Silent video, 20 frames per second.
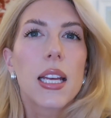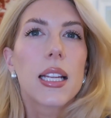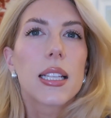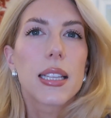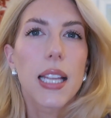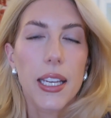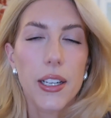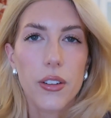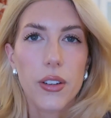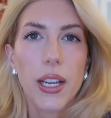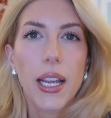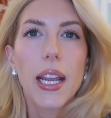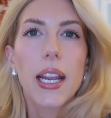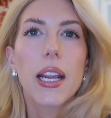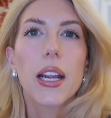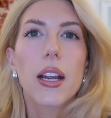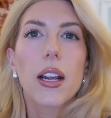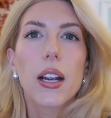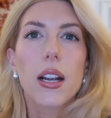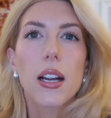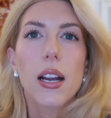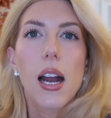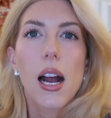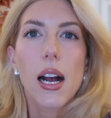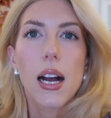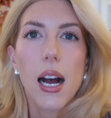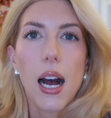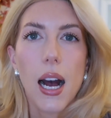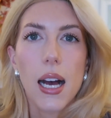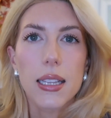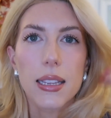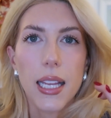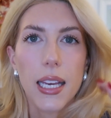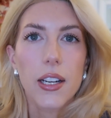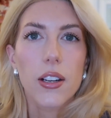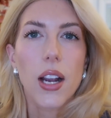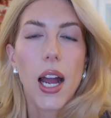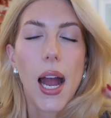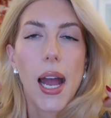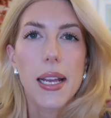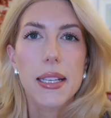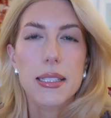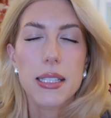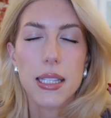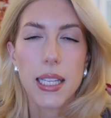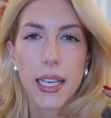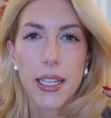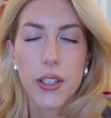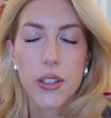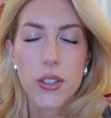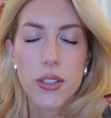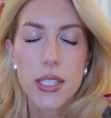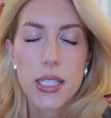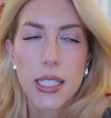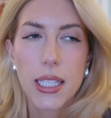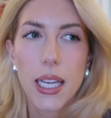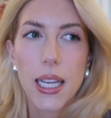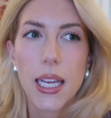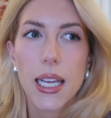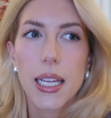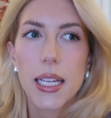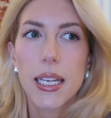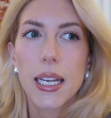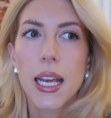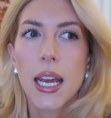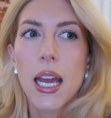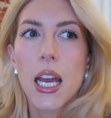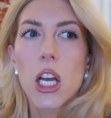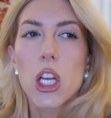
hair, lighter eyes, lighter skin.